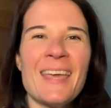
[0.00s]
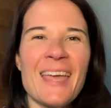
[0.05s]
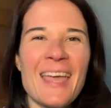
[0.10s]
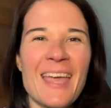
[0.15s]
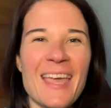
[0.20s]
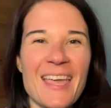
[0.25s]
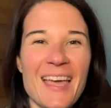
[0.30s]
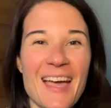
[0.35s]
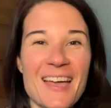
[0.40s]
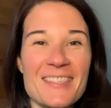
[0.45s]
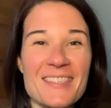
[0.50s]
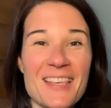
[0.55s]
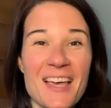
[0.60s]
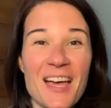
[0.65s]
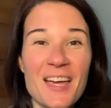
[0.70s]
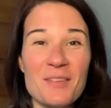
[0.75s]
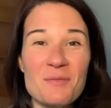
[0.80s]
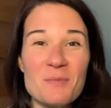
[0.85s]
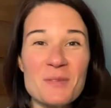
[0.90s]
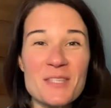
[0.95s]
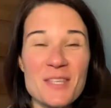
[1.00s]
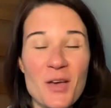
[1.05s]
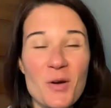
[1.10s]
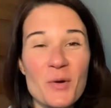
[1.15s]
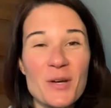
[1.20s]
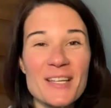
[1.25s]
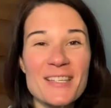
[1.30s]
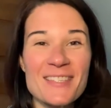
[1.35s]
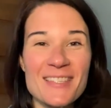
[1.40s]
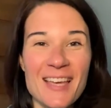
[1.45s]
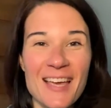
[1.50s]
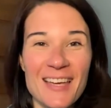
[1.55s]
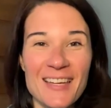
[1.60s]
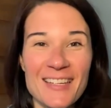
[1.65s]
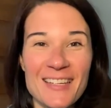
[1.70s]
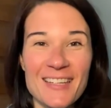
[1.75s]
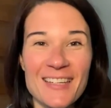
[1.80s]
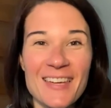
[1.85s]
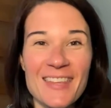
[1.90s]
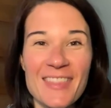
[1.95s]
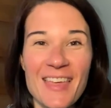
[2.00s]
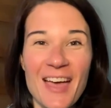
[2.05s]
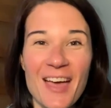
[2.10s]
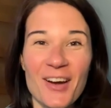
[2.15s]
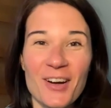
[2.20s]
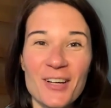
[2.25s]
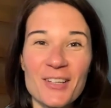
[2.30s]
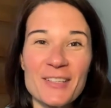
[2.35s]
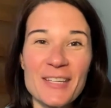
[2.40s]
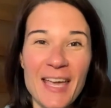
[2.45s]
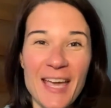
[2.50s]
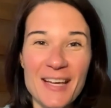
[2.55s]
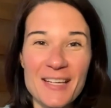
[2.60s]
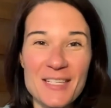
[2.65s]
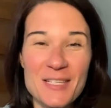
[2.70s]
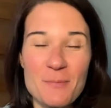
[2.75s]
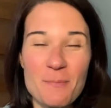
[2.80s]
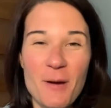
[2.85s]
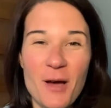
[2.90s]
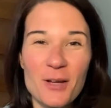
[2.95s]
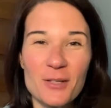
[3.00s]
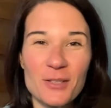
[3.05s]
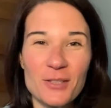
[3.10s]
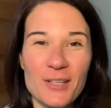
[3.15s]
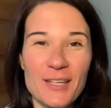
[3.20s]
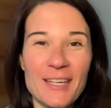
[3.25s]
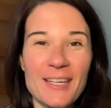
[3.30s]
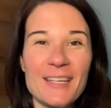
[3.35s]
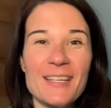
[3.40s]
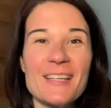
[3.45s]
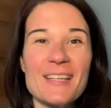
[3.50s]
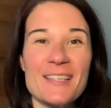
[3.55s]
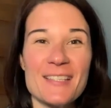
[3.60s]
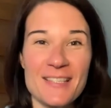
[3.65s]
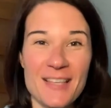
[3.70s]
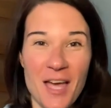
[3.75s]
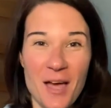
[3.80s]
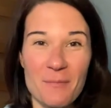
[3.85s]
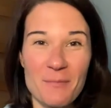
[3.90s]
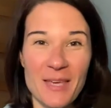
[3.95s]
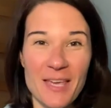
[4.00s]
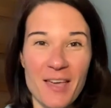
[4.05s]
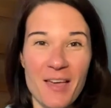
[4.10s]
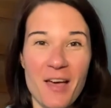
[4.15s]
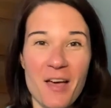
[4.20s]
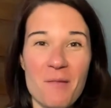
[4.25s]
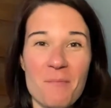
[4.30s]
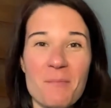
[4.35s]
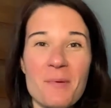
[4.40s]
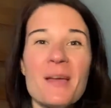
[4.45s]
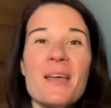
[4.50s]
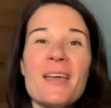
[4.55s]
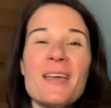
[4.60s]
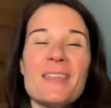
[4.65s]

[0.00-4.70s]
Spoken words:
Hey guys, I'm so excited that our next Ponder In is coming up.